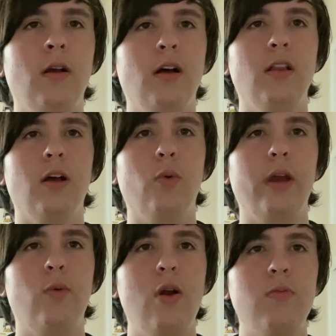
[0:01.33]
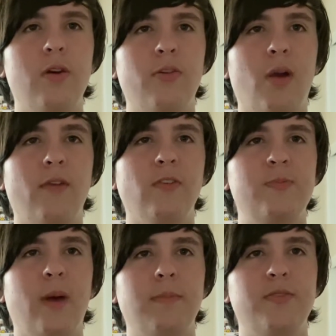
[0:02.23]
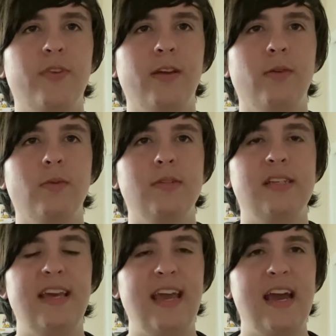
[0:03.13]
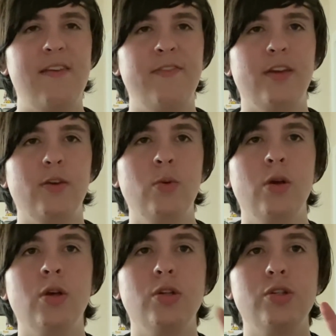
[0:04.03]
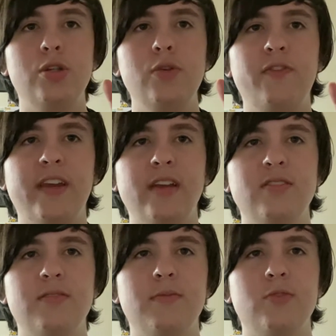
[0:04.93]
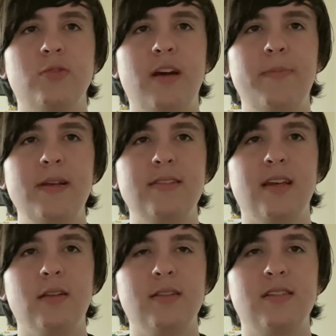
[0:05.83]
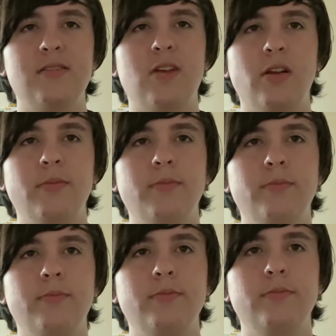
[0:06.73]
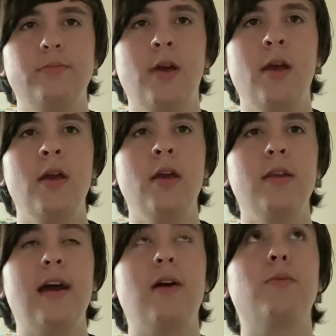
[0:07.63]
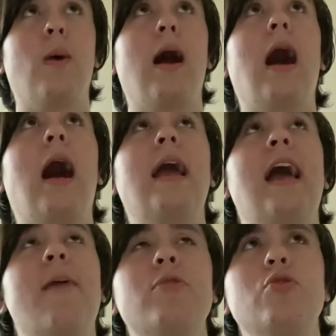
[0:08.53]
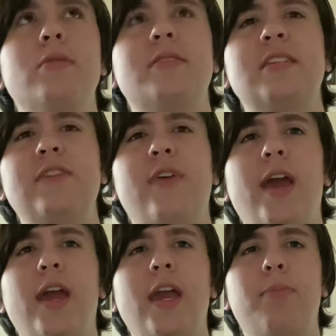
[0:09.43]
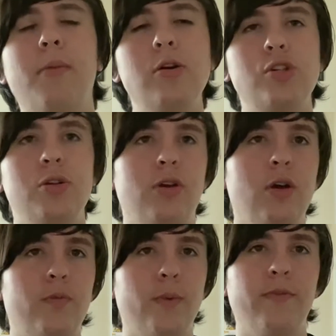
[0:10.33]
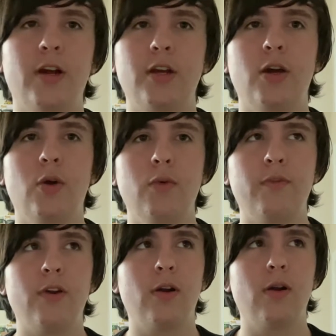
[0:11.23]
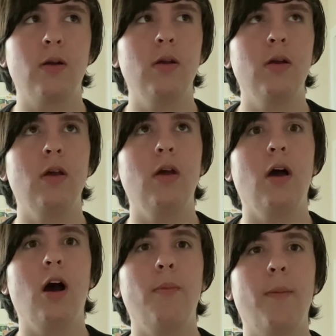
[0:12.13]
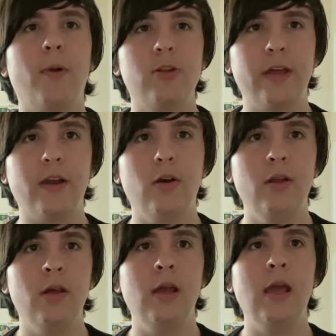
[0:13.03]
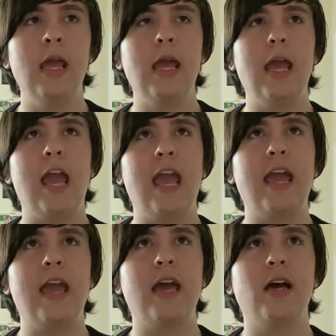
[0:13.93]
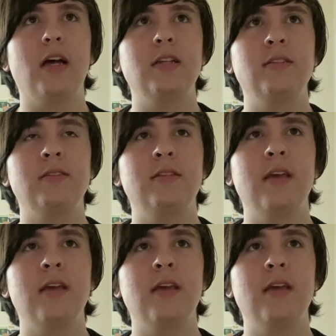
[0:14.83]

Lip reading: Hello, and welcome to another Marvelous Pops video. Today I have for you two figures. So with that being said, let's get started. Now, I happened to receive a promotional code from Funko for a birthday code, and